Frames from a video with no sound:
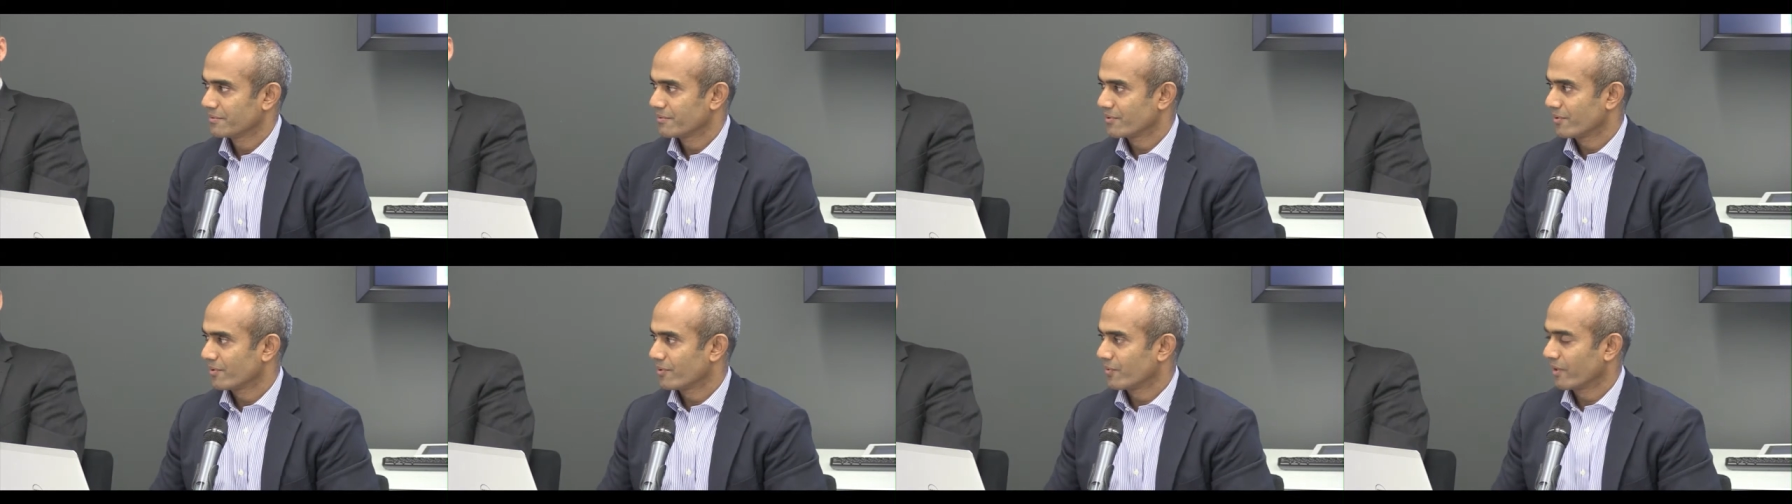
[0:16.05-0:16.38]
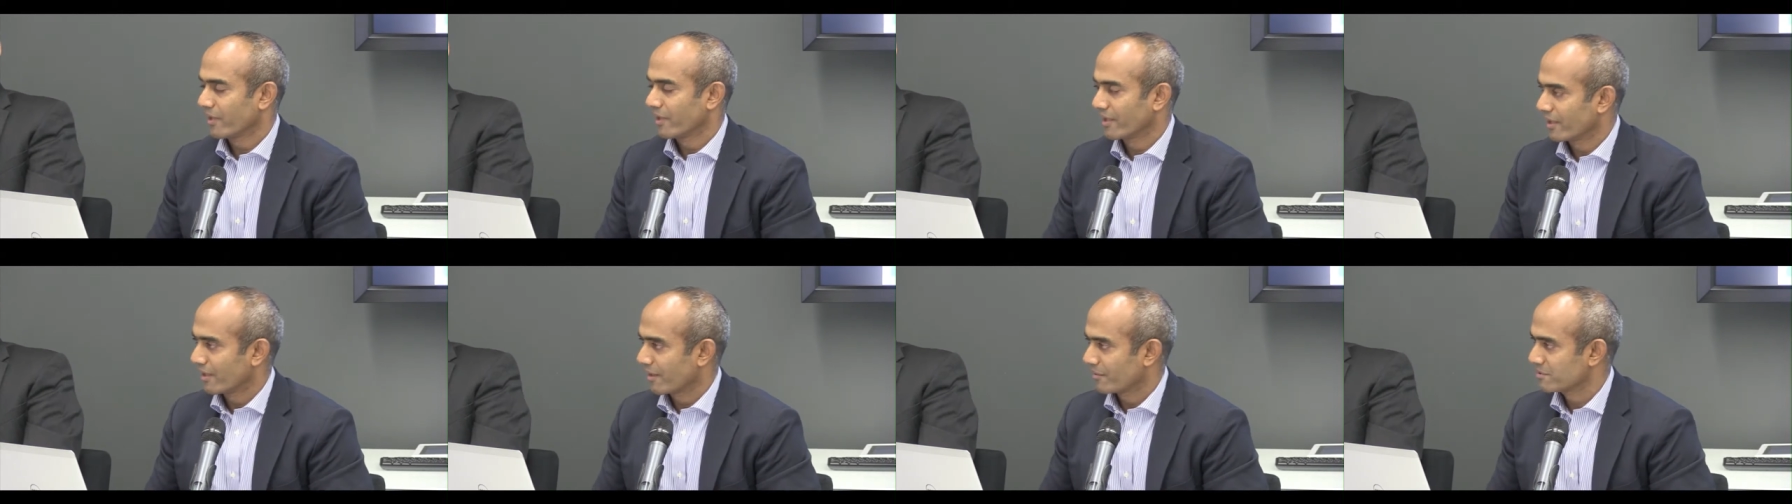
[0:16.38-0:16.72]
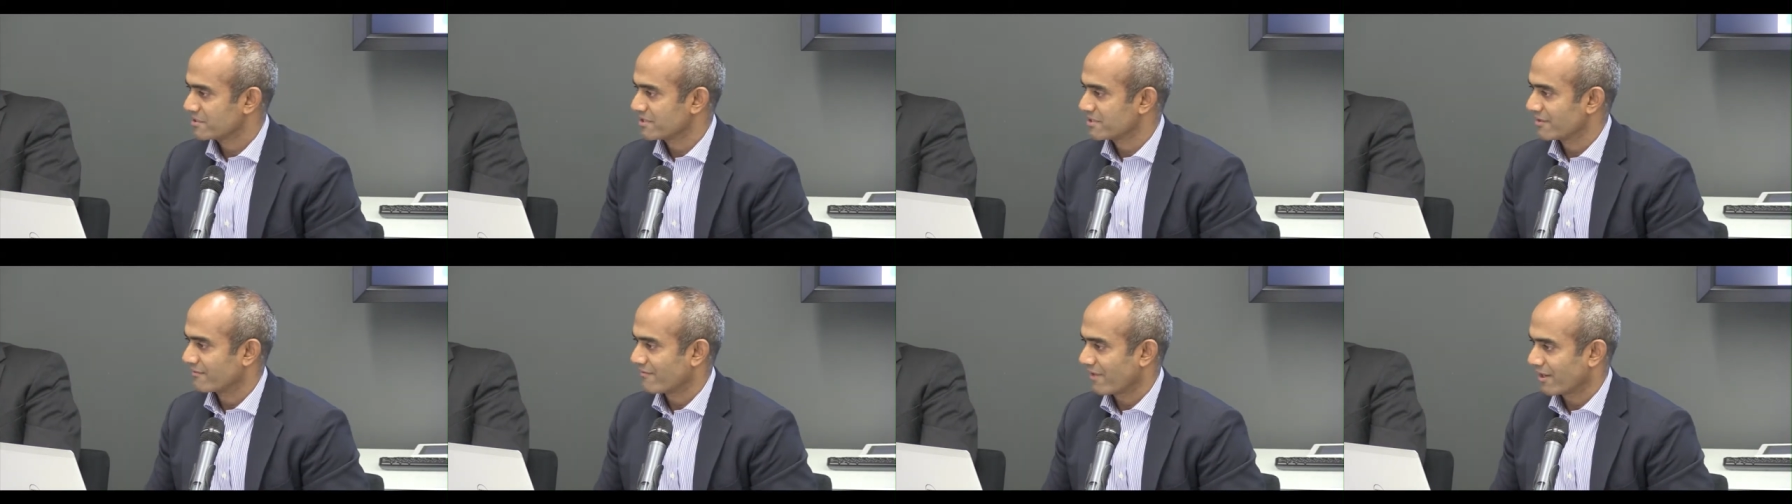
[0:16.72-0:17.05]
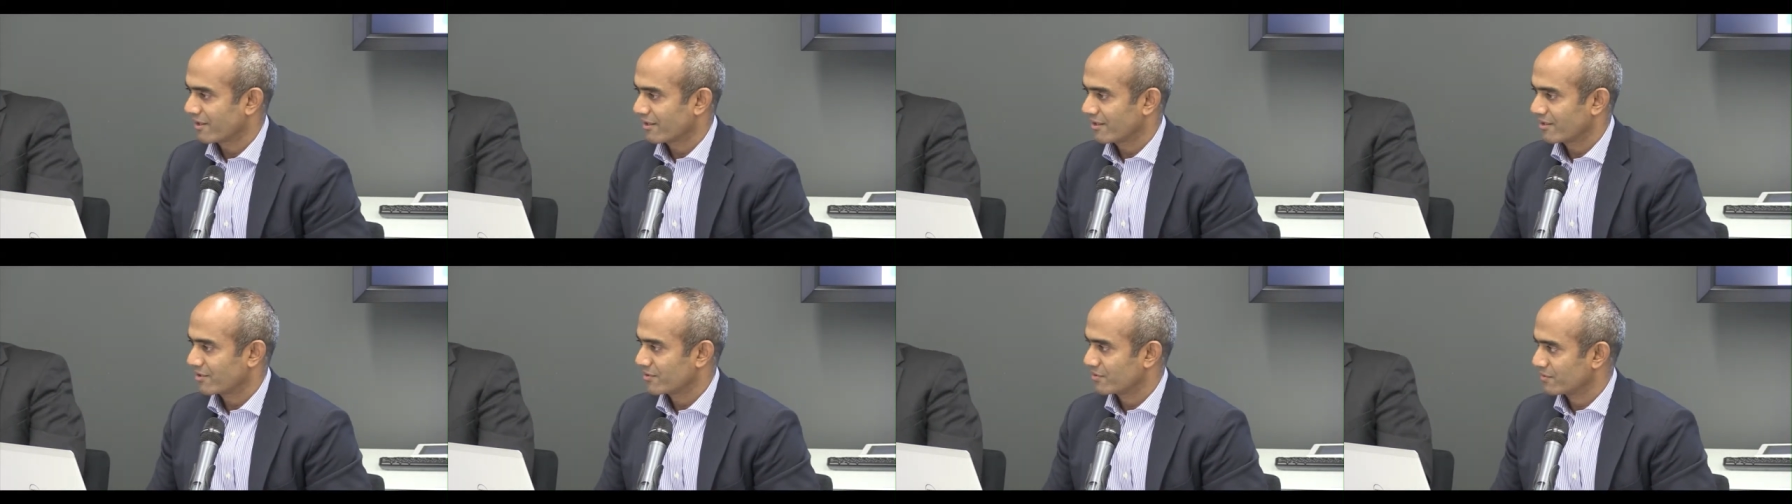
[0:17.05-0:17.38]
when I was
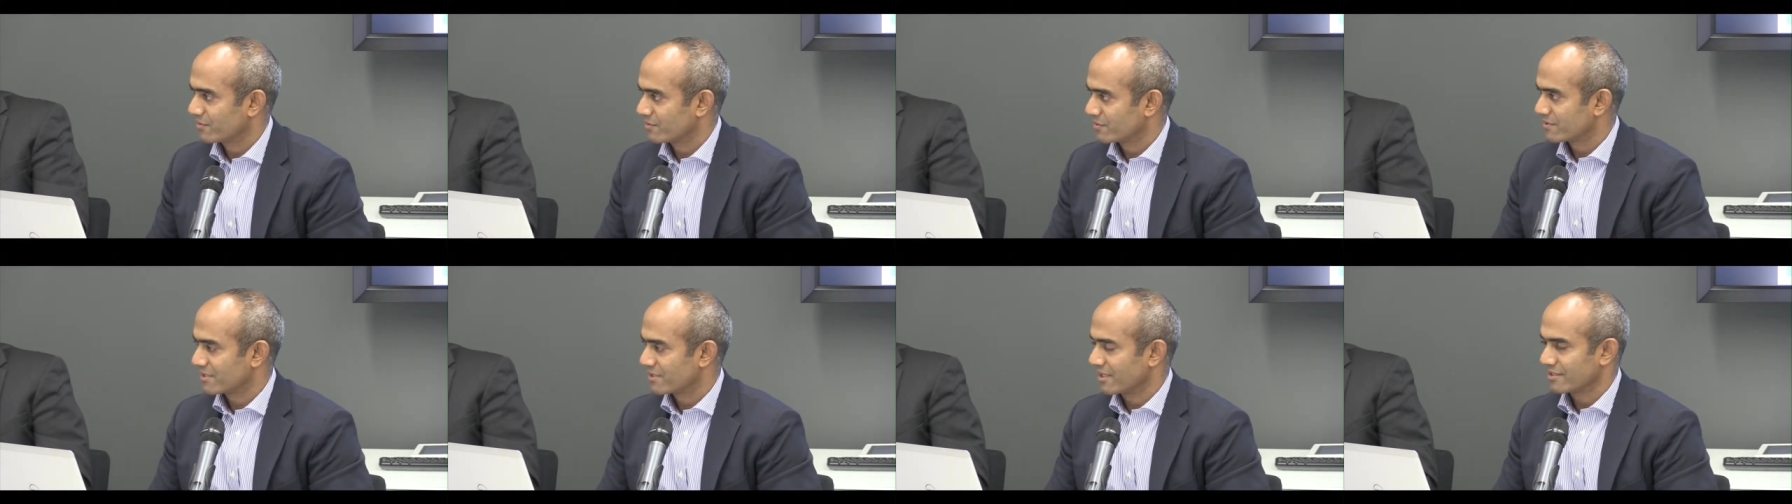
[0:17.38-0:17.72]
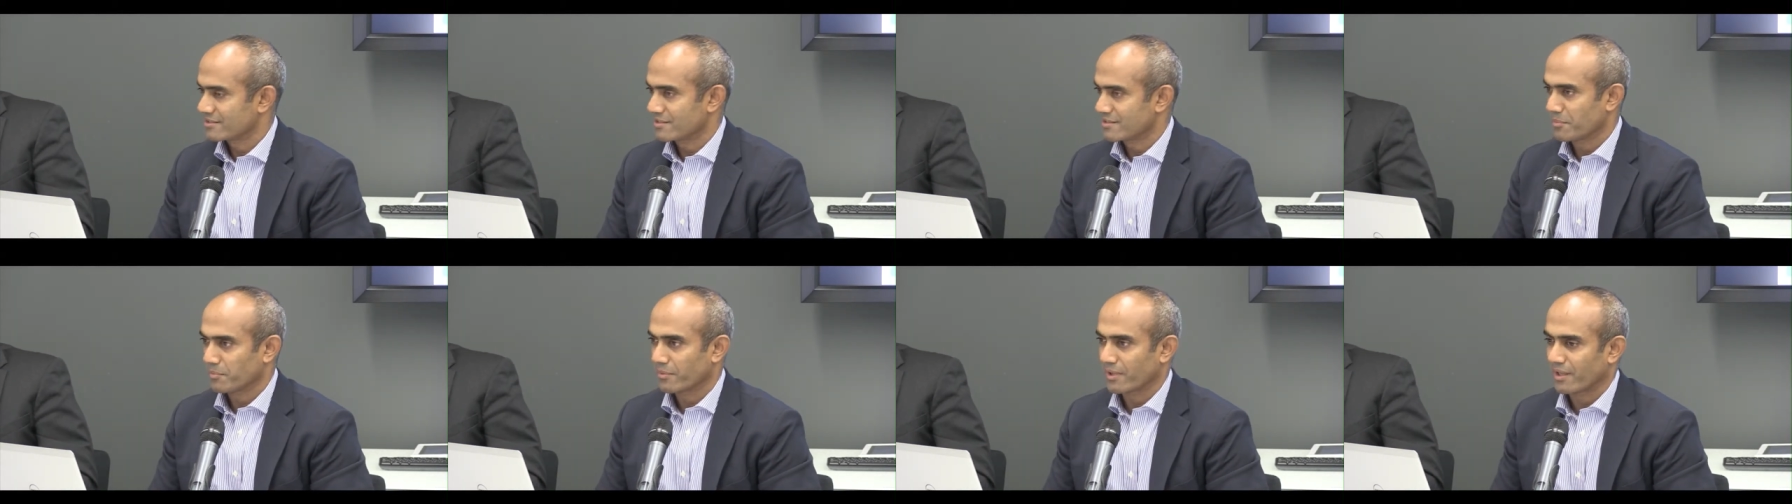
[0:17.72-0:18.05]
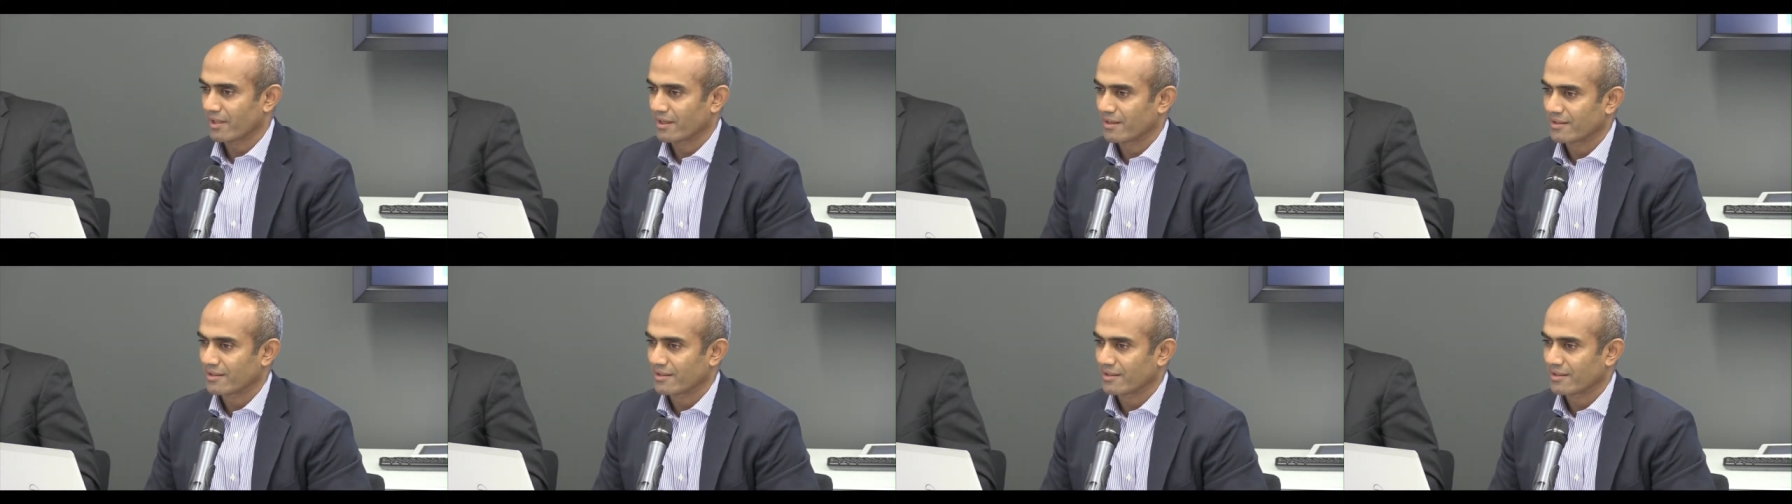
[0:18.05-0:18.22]
invited to say something